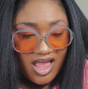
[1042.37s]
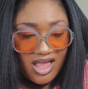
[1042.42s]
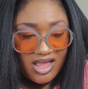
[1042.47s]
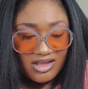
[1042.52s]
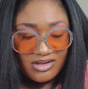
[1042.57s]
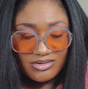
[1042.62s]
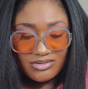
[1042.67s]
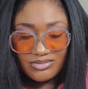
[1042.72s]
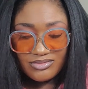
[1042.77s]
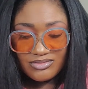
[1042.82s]

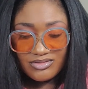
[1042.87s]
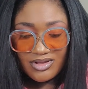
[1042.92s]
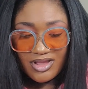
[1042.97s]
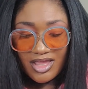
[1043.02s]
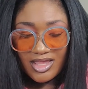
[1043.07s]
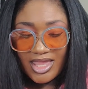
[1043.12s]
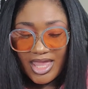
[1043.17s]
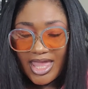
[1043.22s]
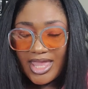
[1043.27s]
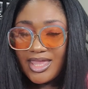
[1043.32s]
Oh,
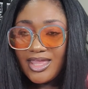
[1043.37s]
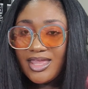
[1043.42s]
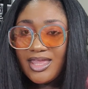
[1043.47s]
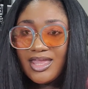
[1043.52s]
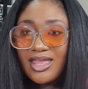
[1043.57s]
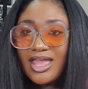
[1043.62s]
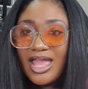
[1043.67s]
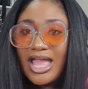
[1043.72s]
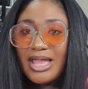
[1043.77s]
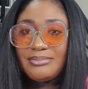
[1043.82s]
okay,
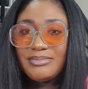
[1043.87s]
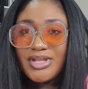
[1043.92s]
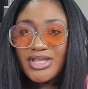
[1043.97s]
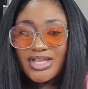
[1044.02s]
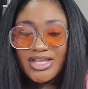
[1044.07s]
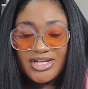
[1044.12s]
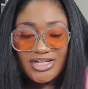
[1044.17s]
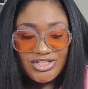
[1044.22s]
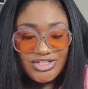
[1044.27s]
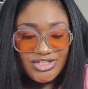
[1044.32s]
I'm
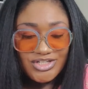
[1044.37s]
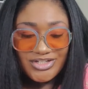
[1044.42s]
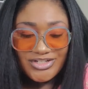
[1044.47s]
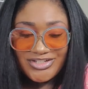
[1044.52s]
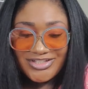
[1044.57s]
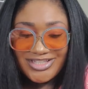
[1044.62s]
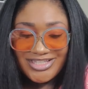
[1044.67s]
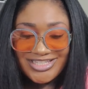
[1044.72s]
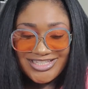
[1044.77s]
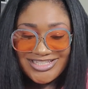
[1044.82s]
not gonna show
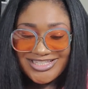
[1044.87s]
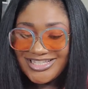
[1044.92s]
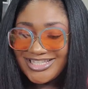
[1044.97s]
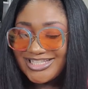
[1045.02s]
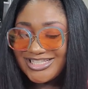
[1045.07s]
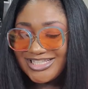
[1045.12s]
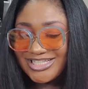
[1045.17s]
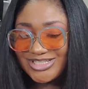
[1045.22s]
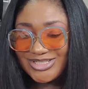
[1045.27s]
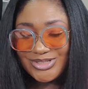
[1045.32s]
you this.
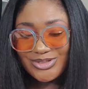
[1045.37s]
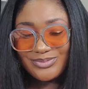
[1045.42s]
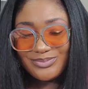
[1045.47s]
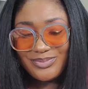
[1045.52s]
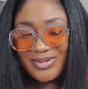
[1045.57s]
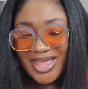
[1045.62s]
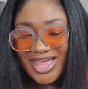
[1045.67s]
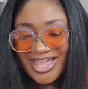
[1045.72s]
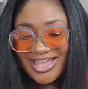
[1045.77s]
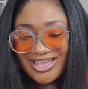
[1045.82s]
It's a
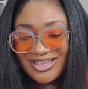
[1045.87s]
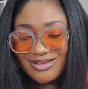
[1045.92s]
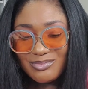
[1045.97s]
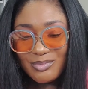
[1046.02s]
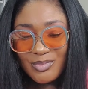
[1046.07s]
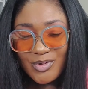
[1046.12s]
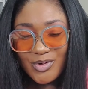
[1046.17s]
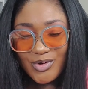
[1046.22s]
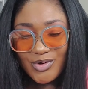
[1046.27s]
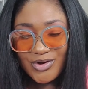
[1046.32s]
two-pack
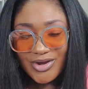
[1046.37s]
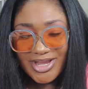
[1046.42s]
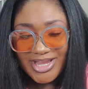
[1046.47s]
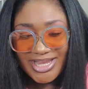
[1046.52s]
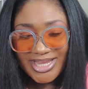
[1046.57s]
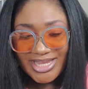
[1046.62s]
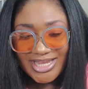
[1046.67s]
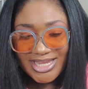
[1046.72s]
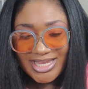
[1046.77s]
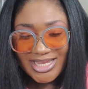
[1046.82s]

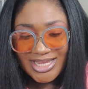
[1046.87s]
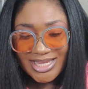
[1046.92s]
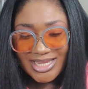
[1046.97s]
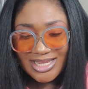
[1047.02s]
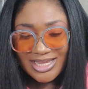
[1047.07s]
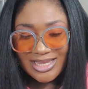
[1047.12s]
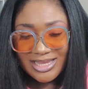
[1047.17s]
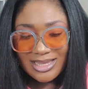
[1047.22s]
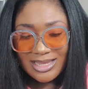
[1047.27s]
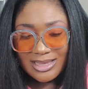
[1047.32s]
boy
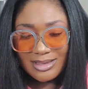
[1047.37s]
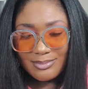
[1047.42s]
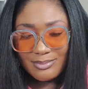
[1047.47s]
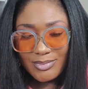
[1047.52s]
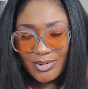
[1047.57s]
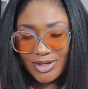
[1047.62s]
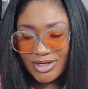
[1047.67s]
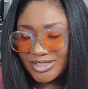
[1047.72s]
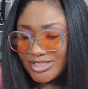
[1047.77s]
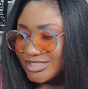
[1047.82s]

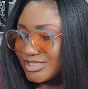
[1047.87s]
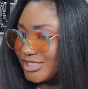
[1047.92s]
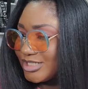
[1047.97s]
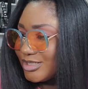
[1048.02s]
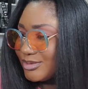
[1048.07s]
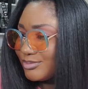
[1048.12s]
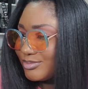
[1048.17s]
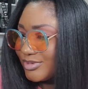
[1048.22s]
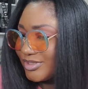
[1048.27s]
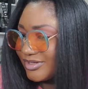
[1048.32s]

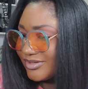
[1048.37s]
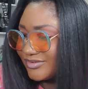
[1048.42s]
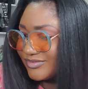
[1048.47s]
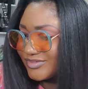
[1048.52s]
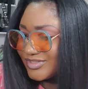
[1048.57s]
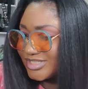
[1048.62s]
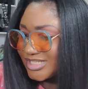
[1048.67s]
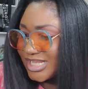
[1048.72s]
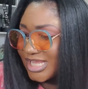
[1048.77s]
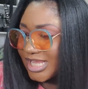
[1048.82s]
boxer
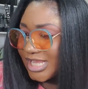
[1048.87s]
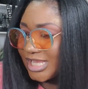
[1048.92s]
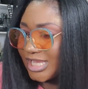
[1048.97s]
briefs.